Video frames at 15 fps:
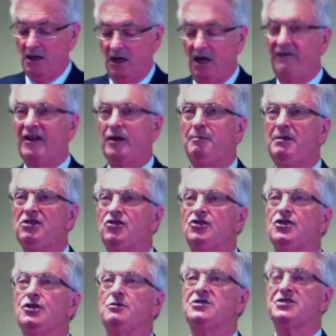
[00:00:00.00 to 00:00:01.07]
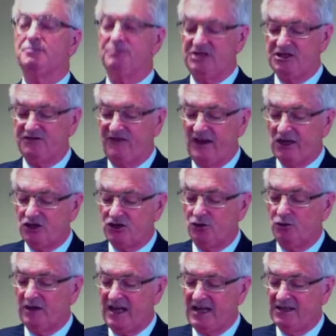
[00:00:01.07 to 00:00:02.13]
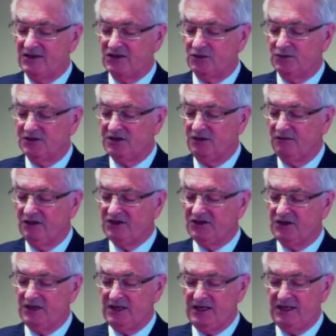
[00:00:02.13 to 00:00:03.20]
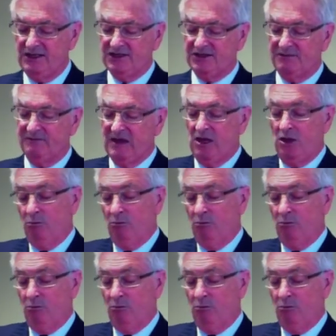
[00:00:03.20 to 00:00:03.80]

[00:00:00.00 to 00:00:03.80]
I've had a bit to do with some dysfunctional councils in recent years,